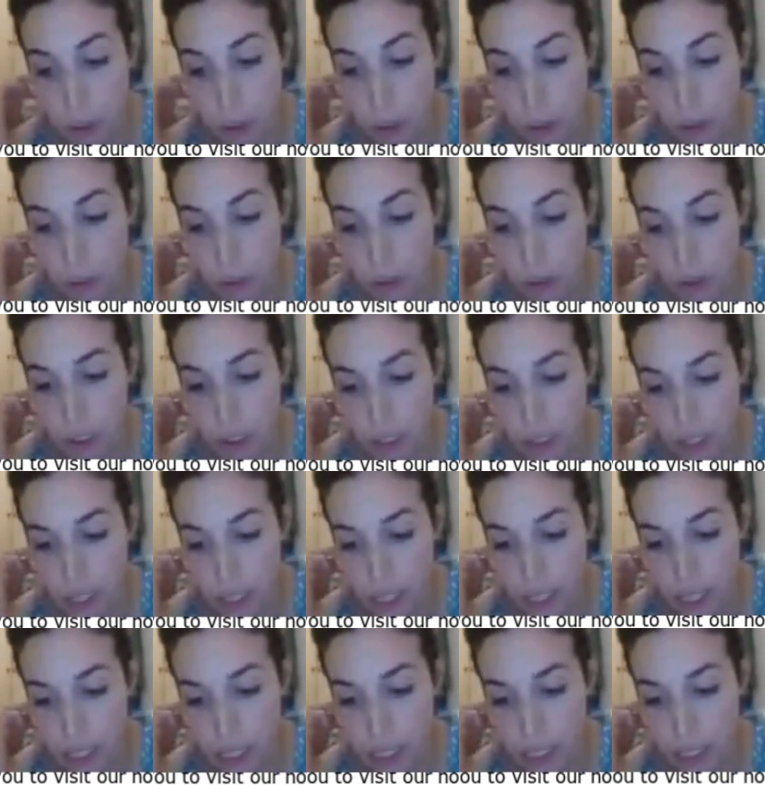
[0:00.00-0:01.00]
do
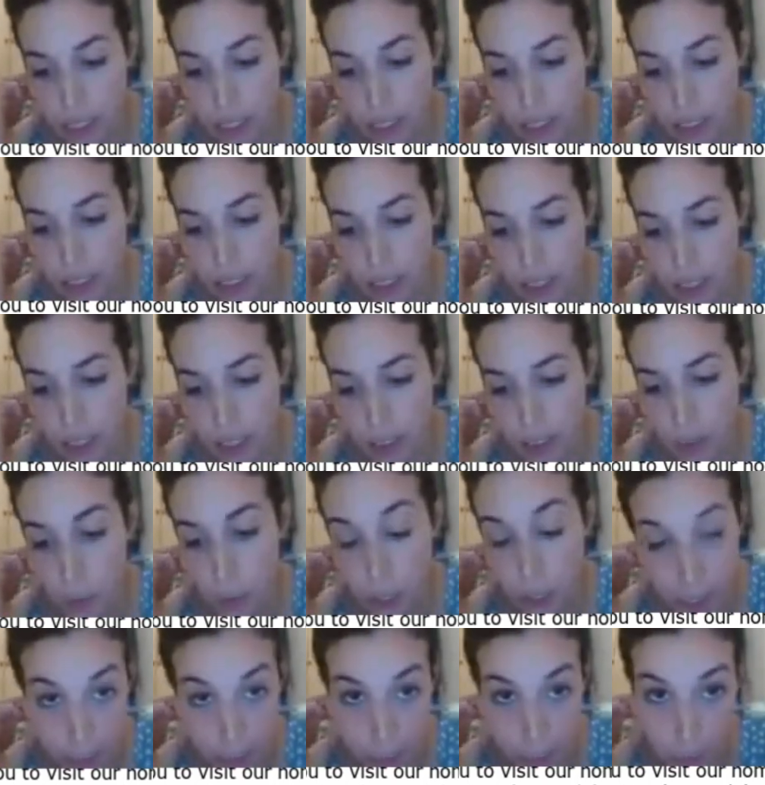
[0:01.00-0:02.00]
exist
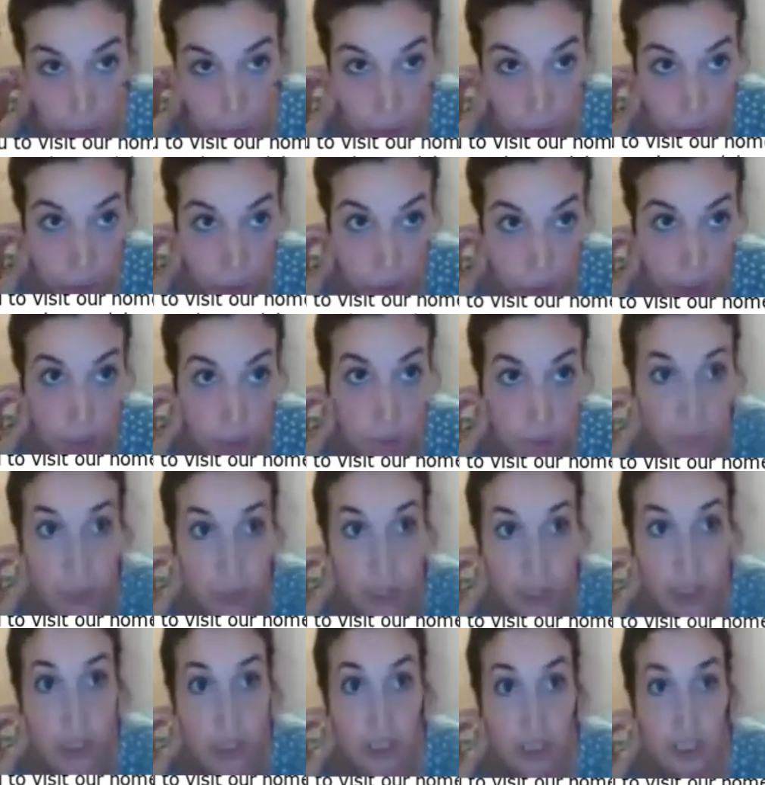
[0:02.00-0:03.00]
and we can produce
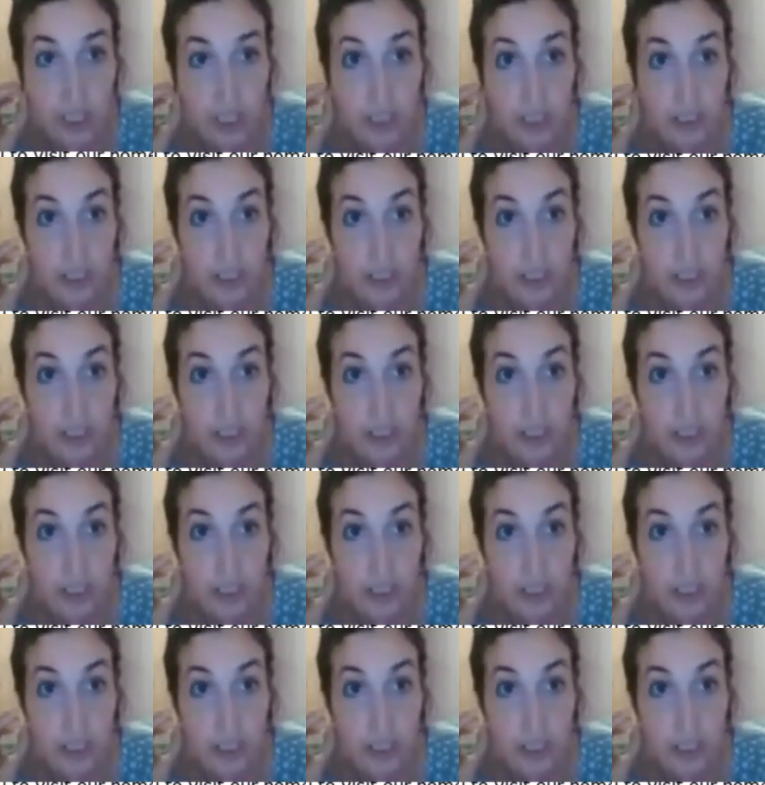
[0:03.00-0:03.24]
them.